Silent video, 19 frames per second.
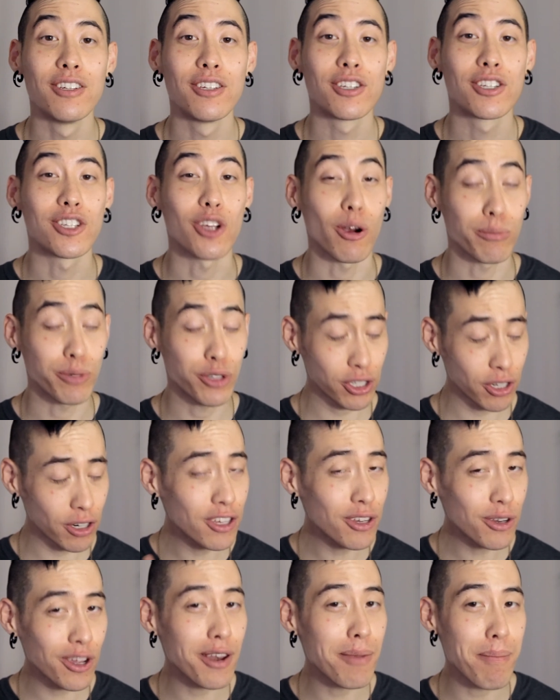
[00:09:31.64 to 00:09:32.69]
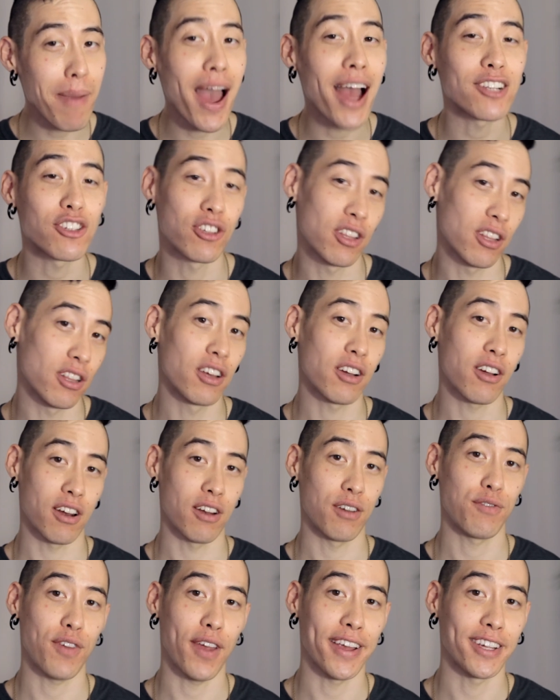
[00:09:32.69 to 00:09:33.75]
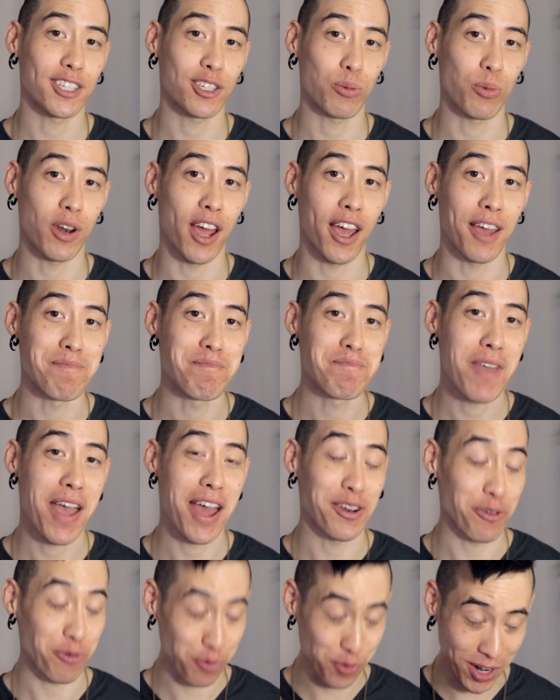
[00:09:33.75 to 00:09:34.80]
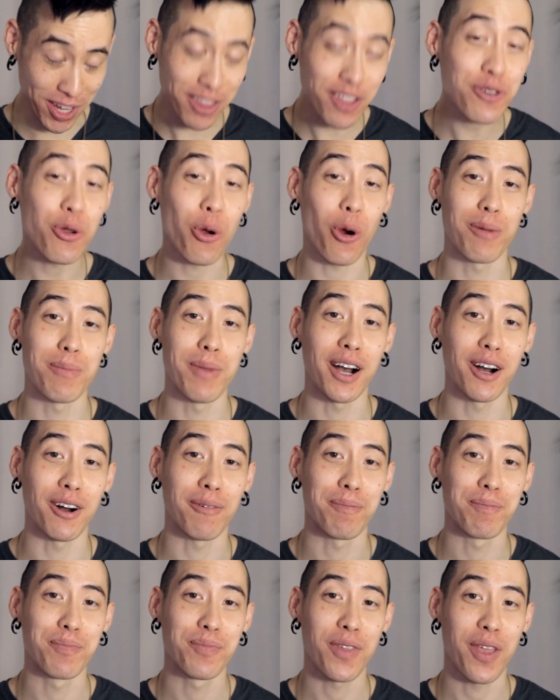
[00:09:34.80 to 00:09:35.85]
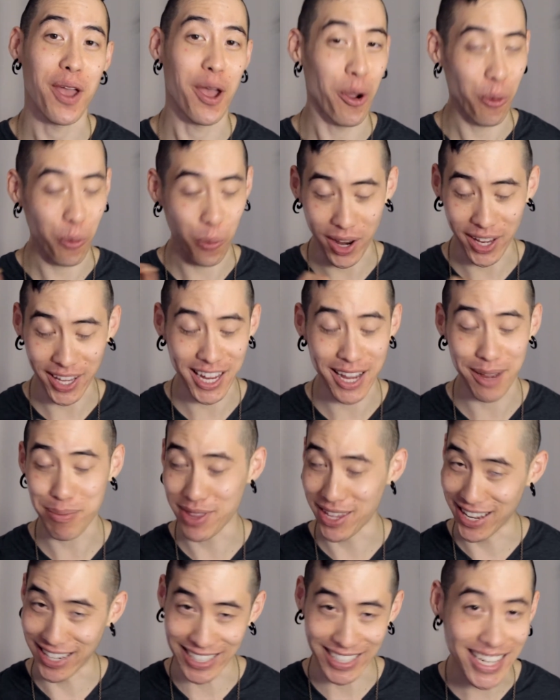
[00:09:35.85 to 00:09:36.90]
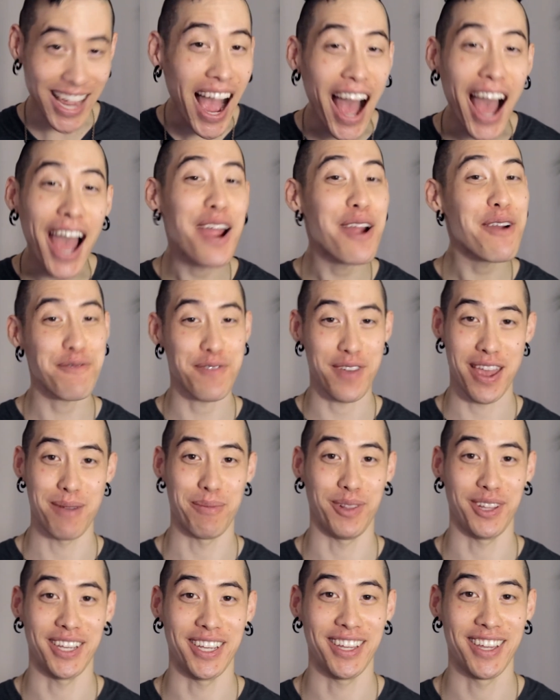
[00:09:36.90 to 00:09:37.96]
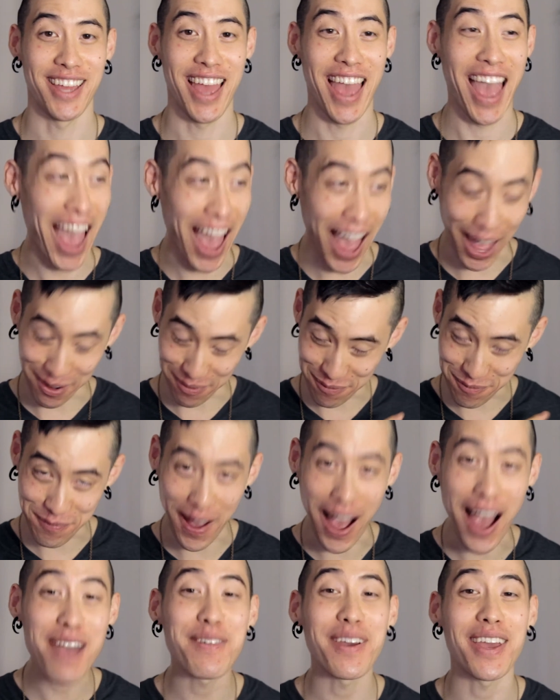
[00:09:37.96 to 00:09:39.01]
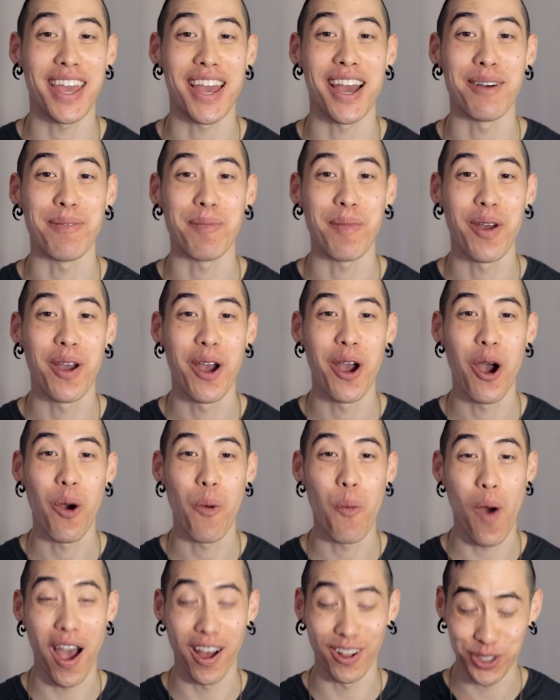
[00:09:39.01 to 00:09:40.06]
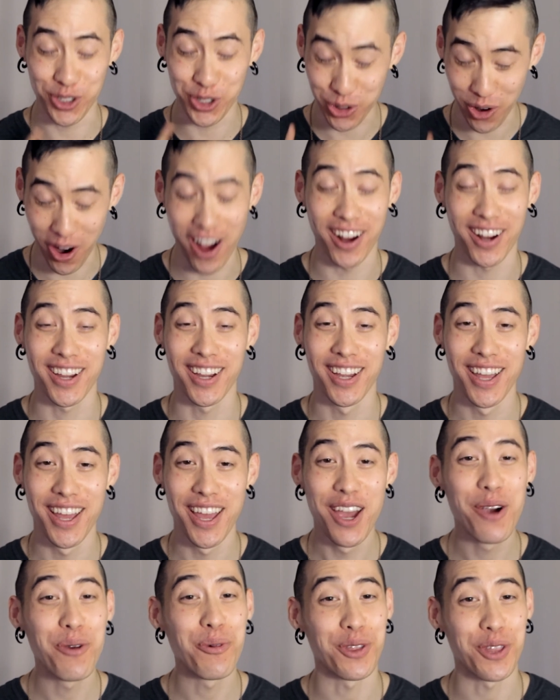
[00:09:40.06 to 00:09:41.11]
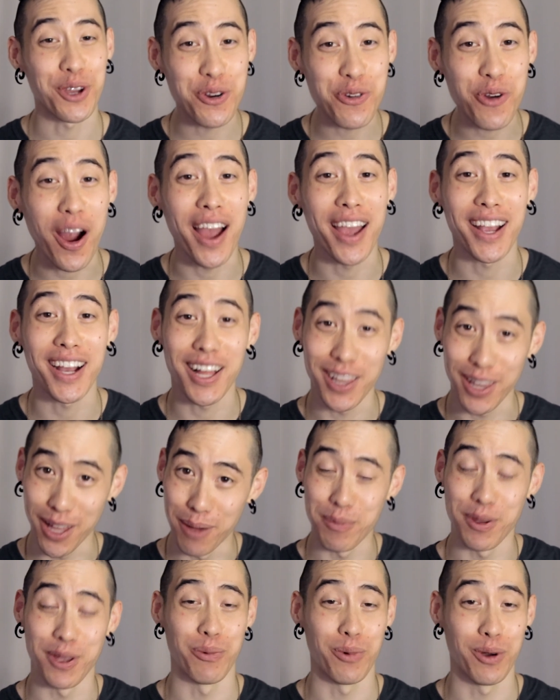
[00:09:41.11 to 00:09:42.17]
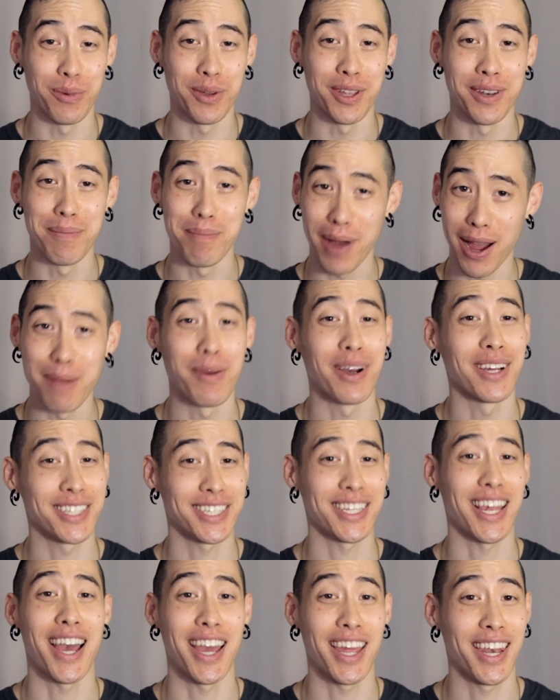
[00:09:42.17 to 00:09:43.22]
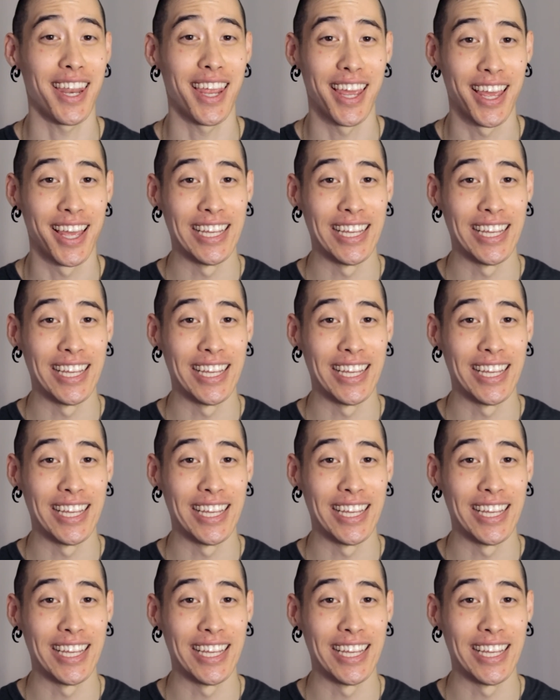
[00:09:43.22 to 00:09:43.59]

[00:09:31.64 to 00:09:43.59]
So I'm sure you can imagine the look on her face when I had to ring the doorbell, waking up the entire family at 5 a.m. while drunk with a crying Colombian woman by my side.